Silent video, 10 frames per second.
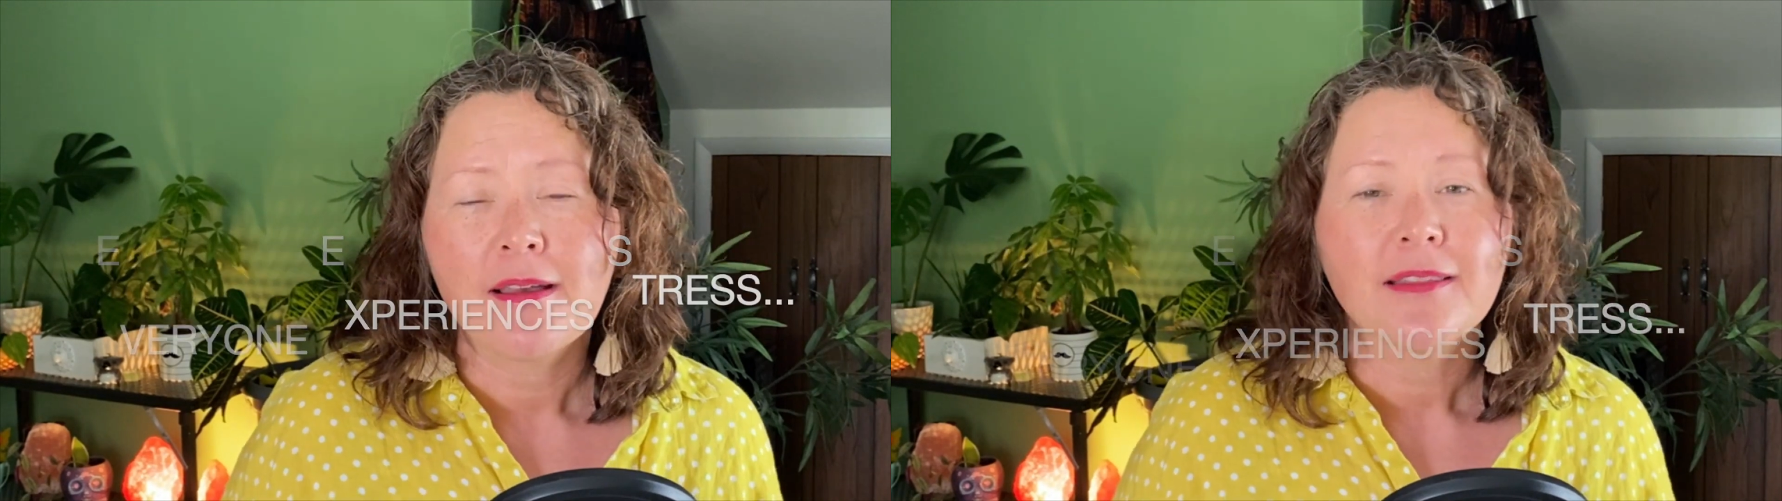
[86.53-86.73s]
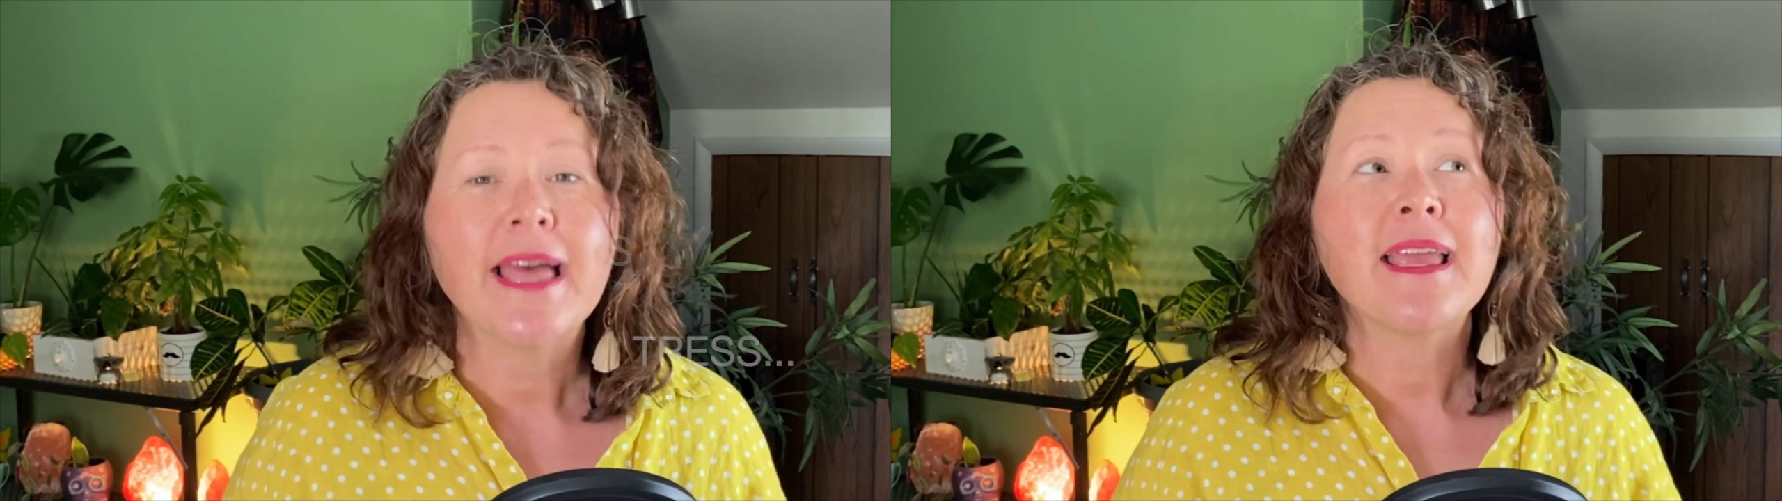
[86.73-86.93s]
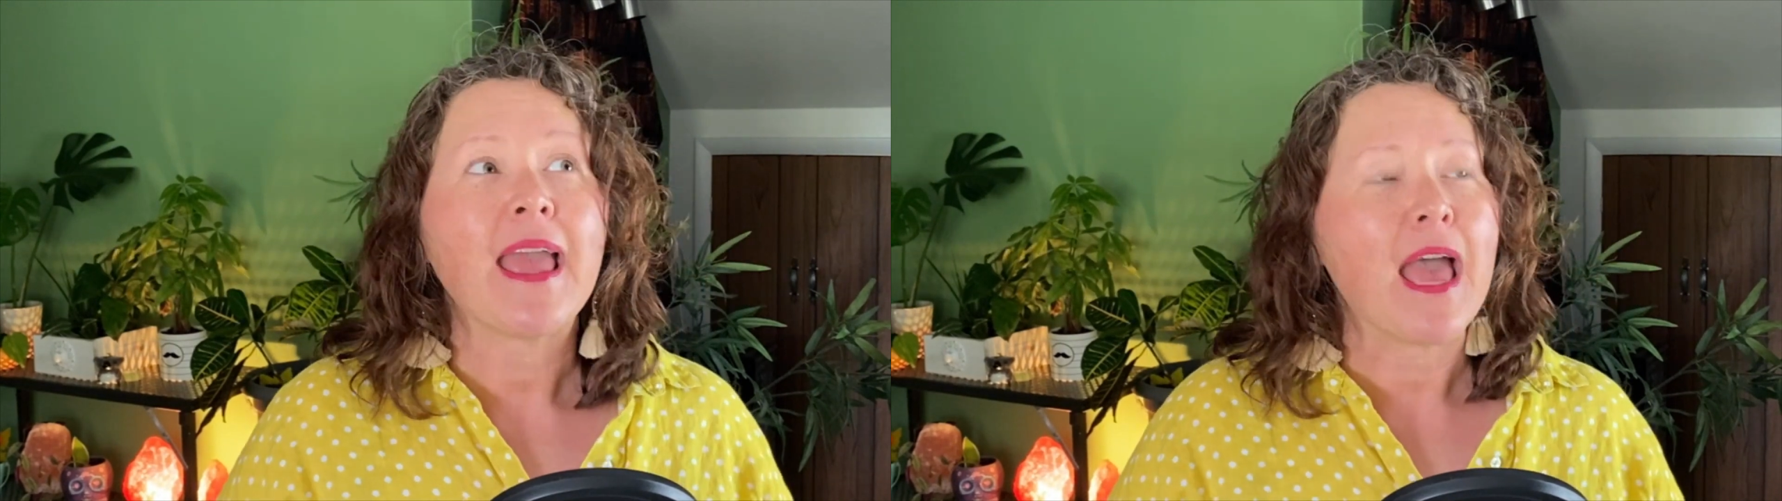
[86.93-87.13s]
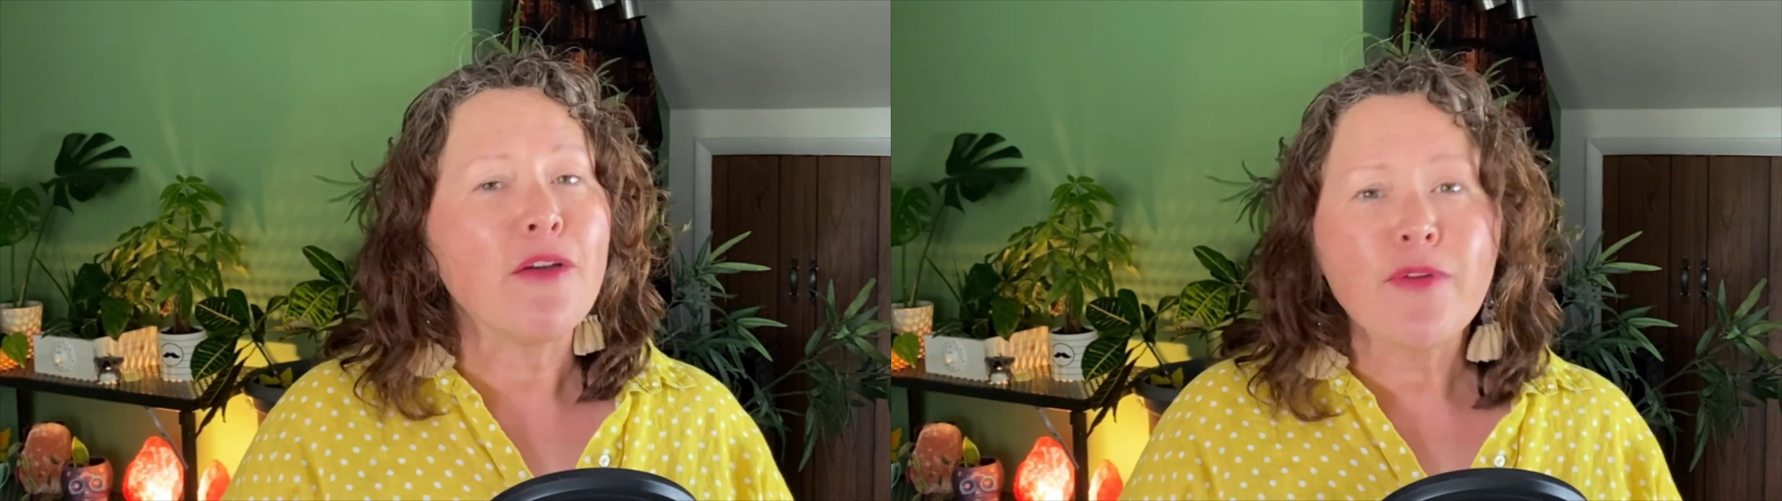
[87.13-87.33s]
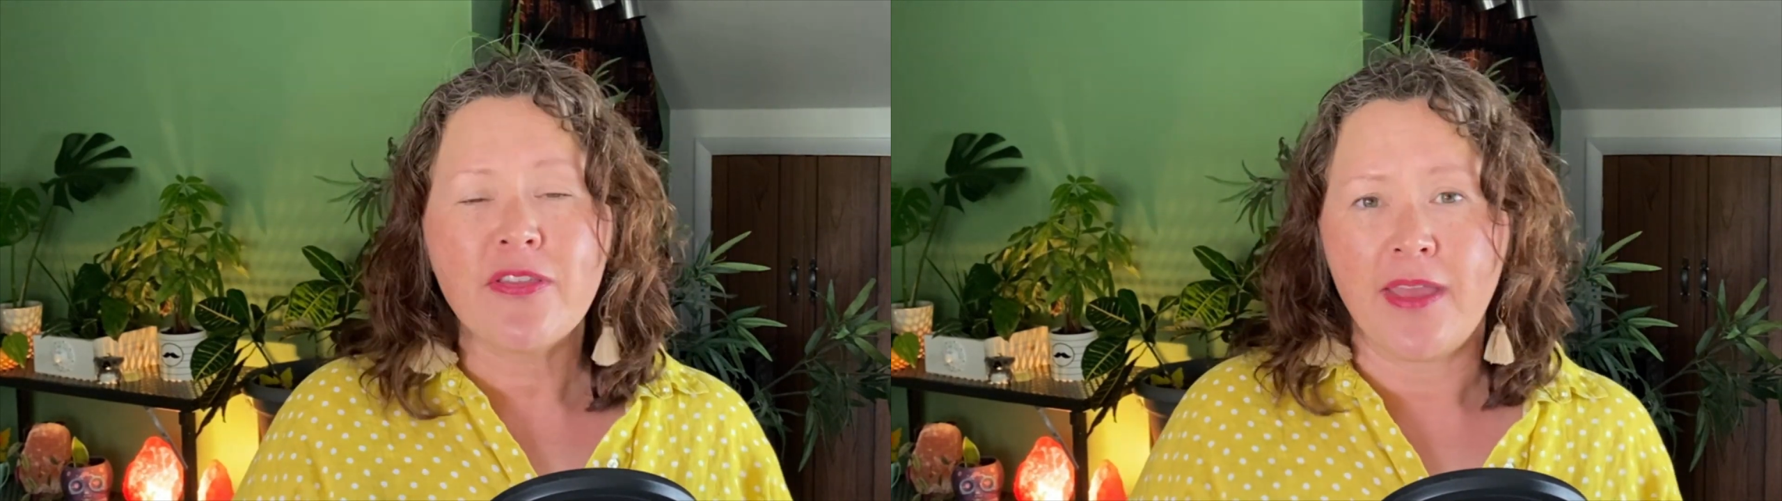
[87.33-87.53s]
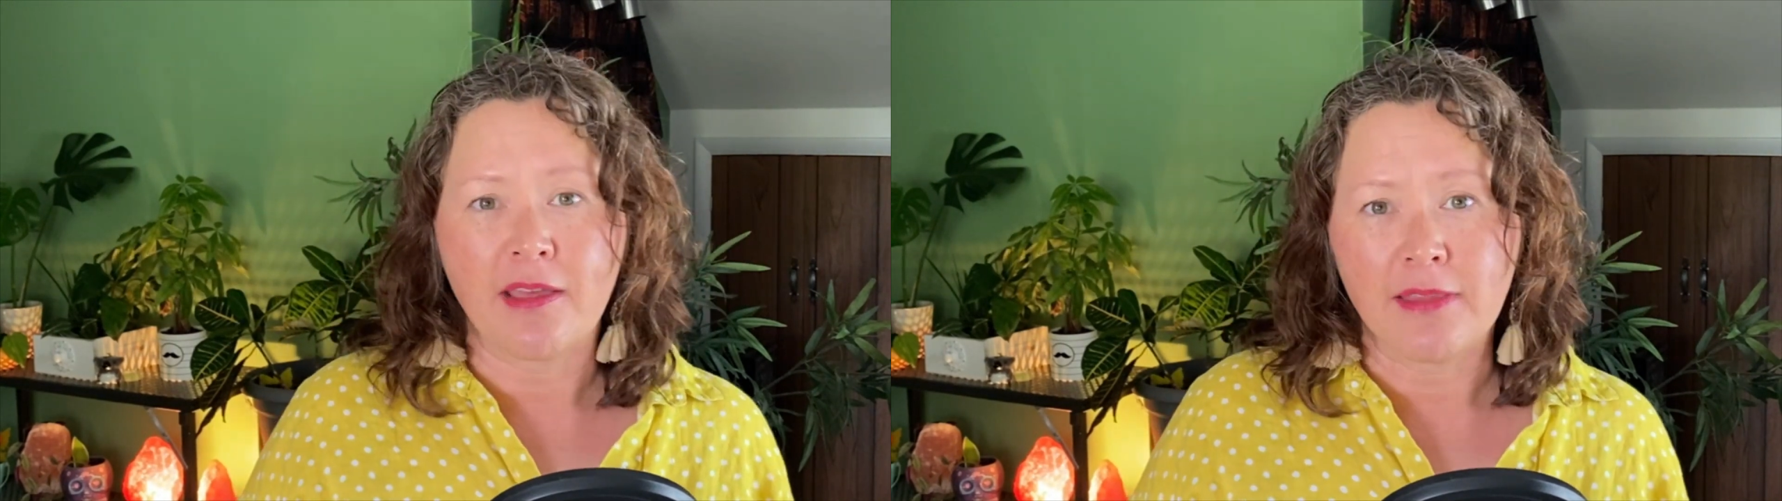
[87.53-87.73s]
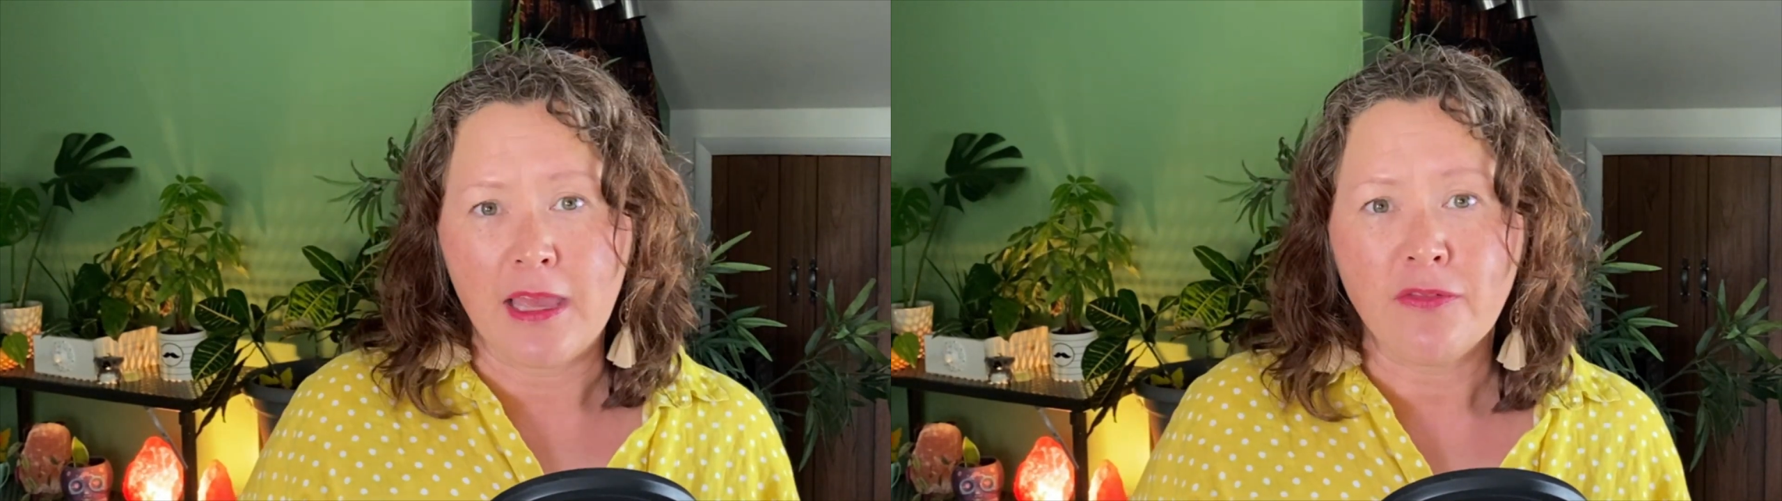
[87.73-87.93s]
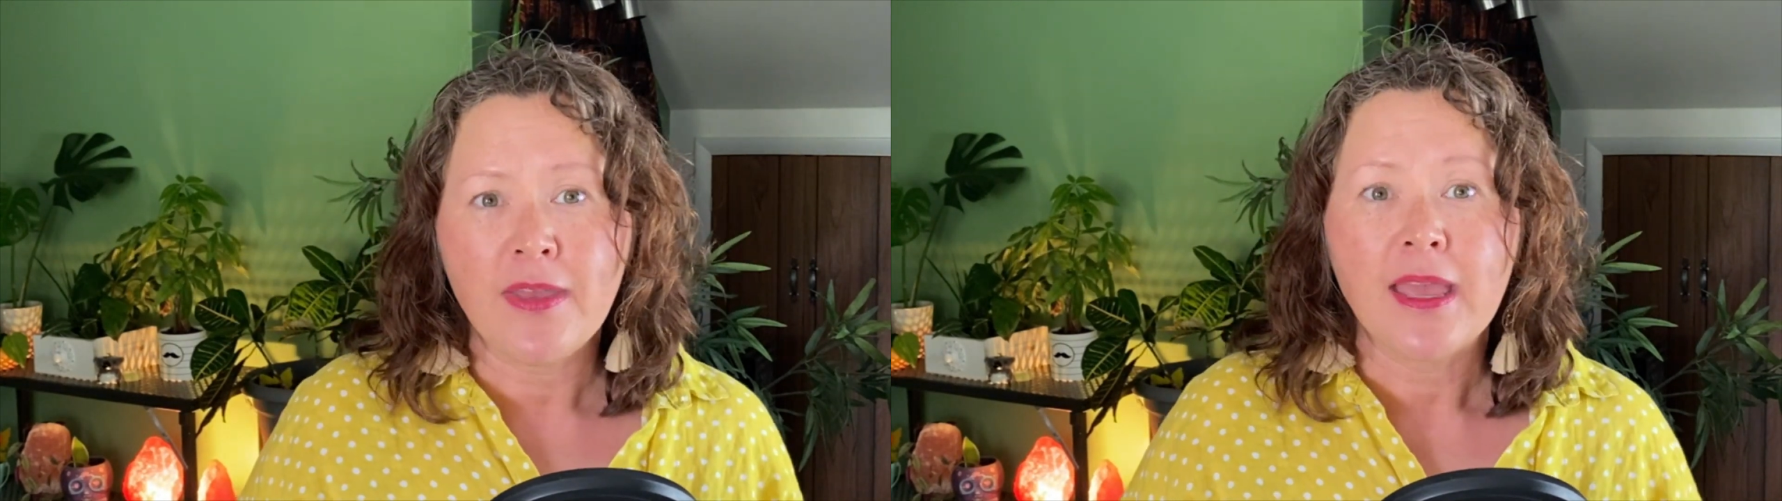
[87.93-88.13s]
Like everything in
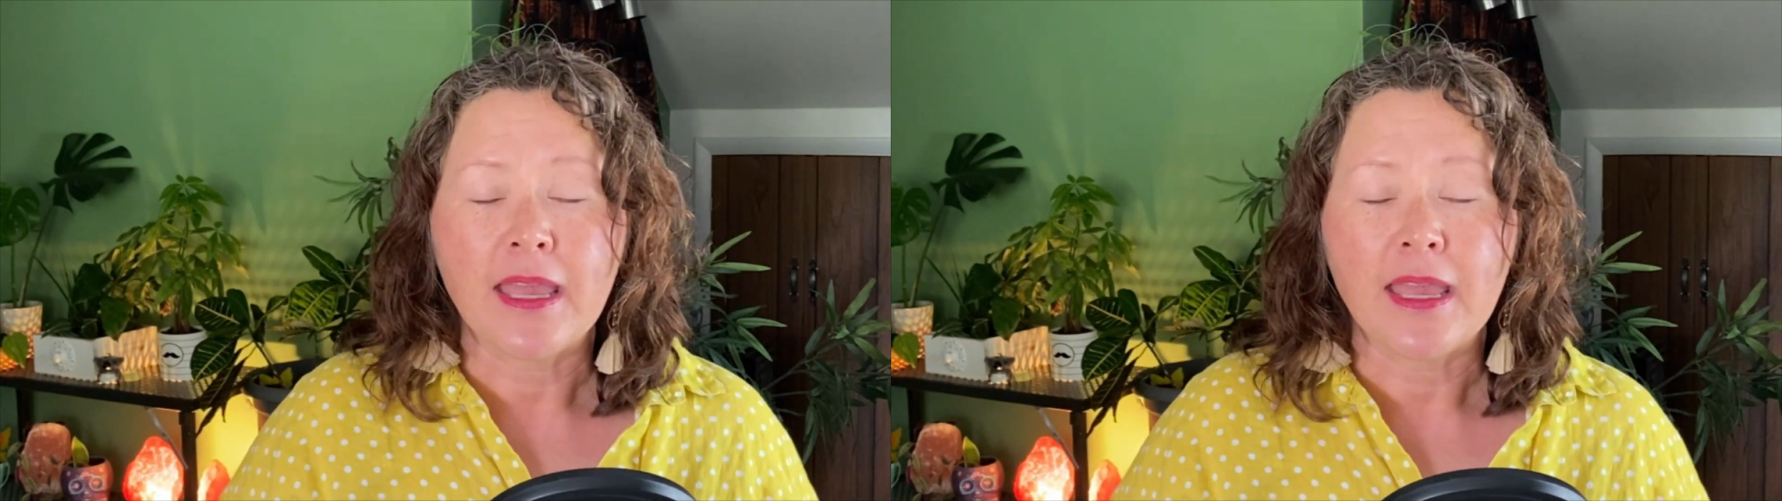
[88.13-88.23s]
life,